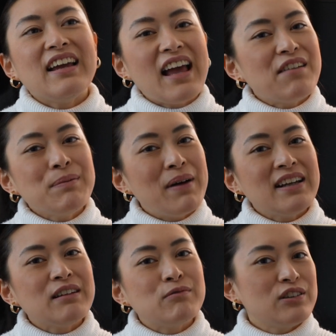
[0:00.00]

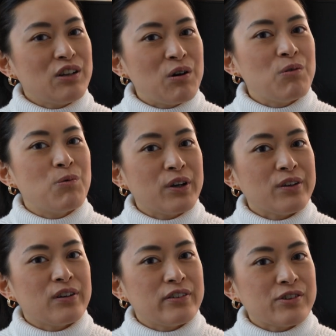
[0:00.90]
everybody will know what
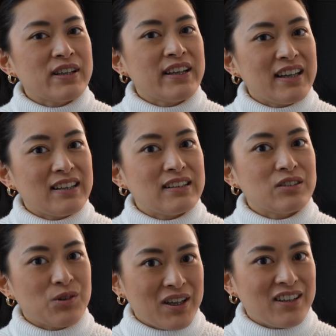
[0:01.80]
you're doing in the
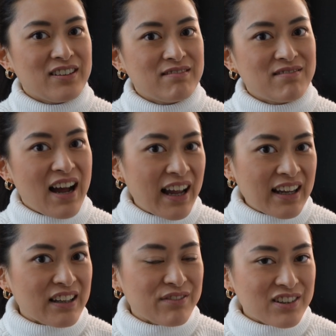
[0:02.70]
toilet,
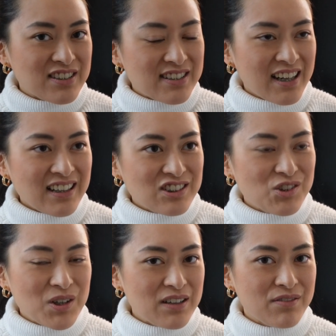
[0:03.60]
right? If you're staying in the
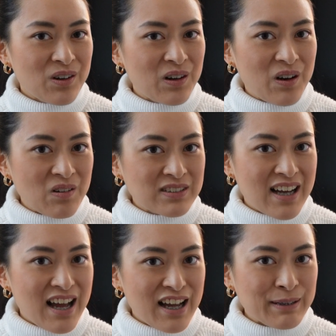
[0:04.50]
toilet for a long
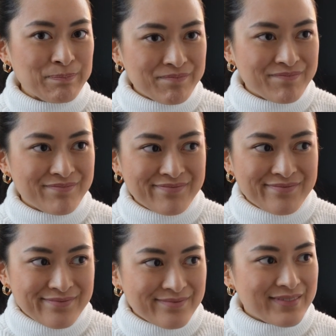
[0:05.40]
time,
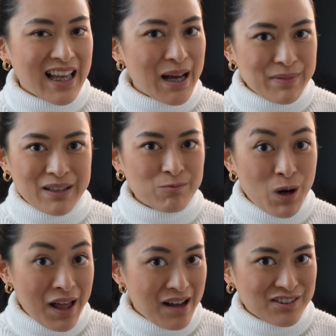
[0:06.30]
I mean,
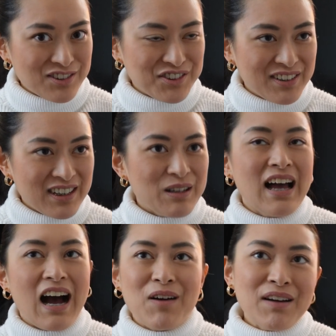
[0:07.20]
what else?
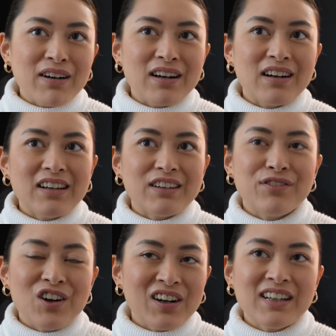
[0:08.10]
However, if
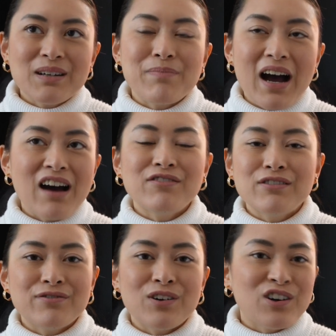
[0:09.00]
you're in the
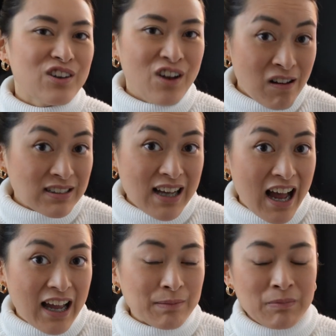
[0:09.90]
bathroom for a long
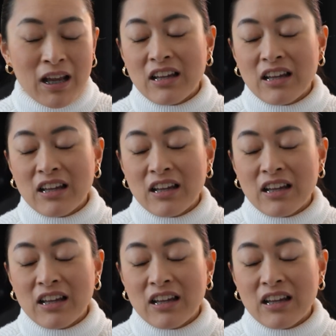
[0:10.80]
time,